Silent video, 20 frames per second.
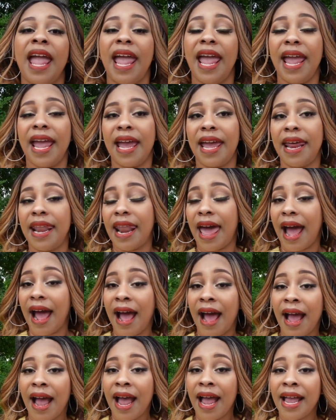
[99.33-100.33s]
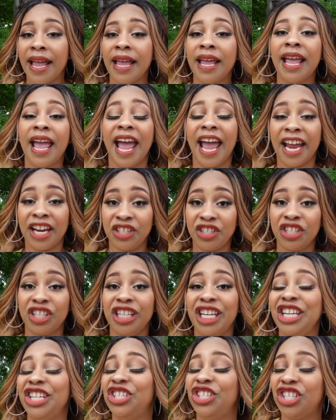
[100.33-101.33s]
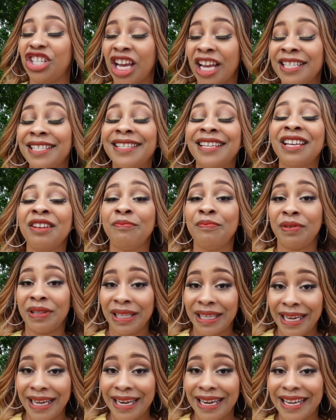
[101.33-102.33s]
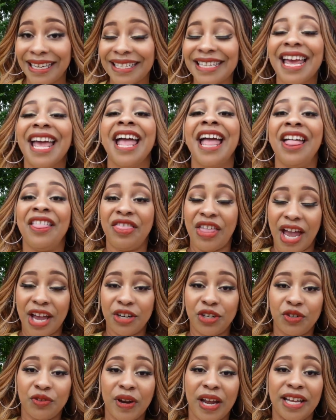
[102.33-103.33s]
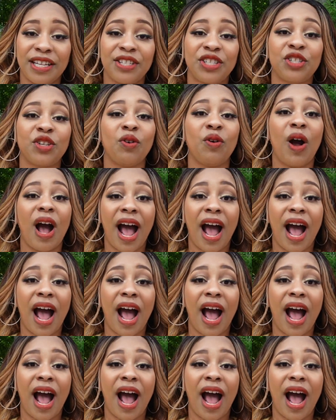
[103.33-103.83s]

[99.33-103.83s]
And I actually just completed that dress, so